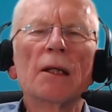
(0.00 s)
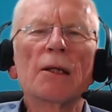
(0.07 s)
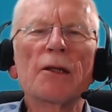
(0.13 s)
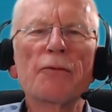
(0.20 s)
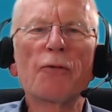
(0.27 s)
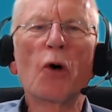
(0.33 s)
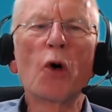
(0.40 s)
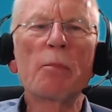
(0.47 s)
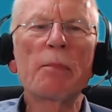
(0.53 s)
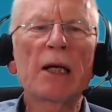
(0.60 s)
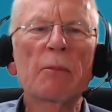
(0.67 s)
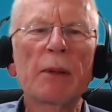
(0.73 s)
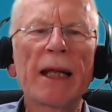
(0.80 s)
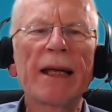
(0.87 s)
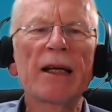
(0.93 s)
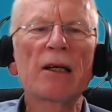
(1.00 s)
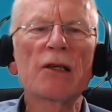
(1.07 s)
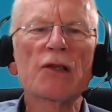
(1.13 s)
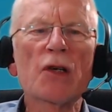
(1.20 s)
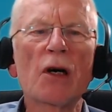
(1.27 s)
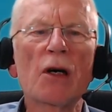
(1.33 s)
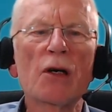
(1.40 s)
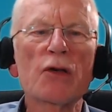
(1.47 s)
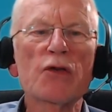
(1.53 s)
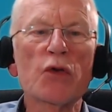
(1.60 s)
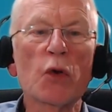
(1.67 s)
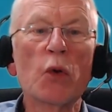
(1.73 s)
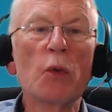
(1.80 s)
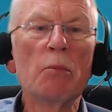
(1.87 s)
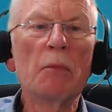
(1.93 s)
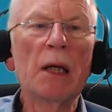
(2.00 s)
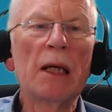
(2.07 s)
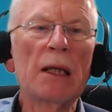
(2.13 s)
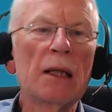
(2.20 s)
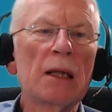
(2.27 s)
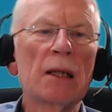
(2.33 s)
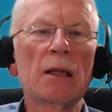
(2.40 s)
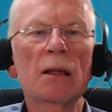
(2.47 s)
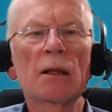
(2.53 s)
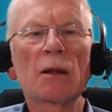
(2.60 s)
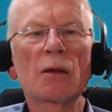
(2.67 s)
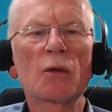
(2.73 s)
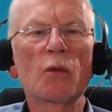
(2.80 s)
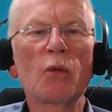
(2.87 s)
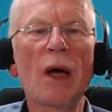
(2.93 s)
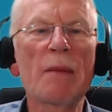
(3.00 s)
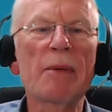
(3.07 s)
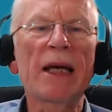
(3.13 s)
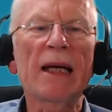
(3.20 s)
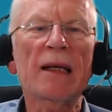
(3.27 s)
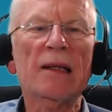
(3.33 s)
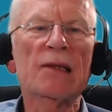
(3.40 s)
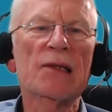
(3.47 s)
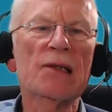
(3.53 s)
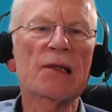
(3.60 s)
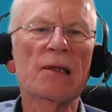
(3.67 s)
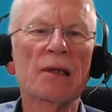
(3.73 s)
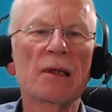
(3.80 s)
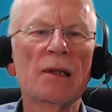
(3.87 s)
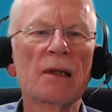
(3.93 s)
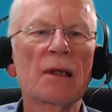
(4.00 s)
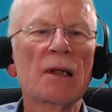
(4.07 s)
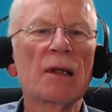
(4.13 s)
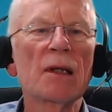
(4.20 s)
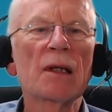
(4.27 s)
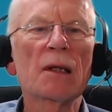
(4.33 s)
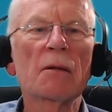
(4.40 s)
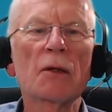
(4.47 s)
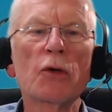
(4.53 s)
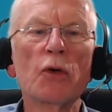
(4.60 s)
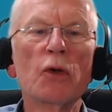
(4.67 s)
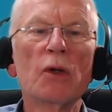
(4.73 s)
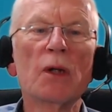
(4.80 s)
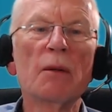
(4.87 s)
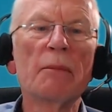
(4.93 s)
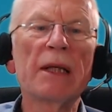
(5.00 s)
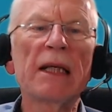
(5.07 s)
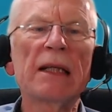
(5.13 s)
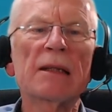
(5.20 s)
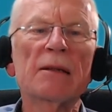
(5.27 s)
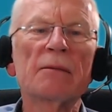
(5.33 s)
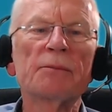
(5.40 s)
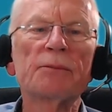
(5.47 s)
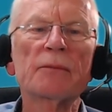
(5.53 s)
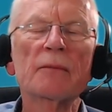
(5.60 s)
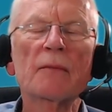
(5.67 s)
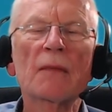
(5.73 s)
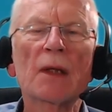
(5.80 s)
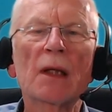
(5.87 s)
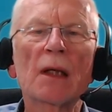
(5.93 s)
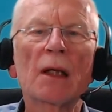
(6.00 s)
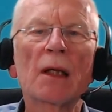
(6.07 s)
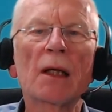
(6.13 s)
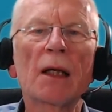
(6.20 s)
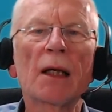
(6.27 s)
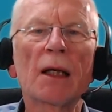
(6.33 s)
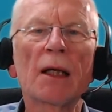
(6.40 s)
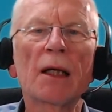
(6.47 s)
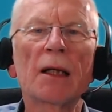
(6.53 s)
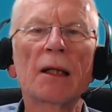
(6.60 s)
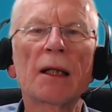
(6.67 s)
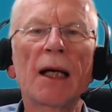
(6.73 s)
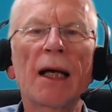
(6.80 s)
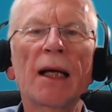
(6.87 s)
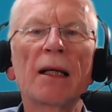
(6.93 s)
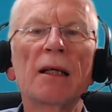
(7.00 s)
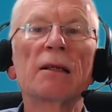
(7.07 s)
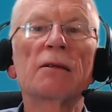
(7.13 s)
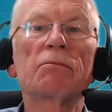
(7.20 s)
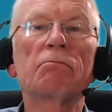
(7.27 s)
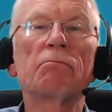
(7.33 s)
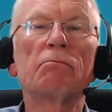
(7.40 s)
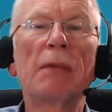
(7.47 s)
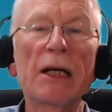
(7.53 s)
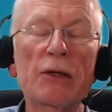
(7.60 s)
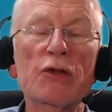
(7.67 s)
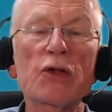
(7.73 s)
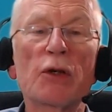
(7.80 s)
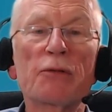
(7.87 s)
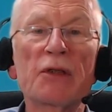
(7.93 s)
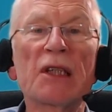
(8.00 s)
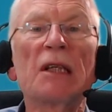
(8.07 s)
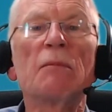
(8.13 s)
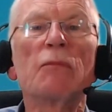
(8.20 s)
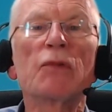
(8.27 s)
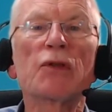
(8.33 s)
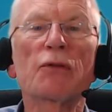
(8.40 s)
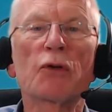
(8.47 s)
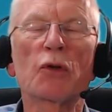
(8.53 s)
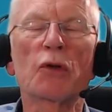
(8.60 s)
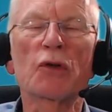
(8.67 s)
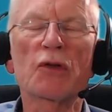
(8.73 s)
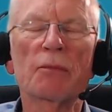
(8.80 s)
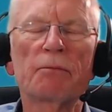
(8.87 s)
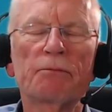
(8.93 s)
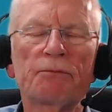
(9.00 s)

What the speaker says: The four big players are Zoom, WebEx, Google Meet, and Microsoft Teams, of course.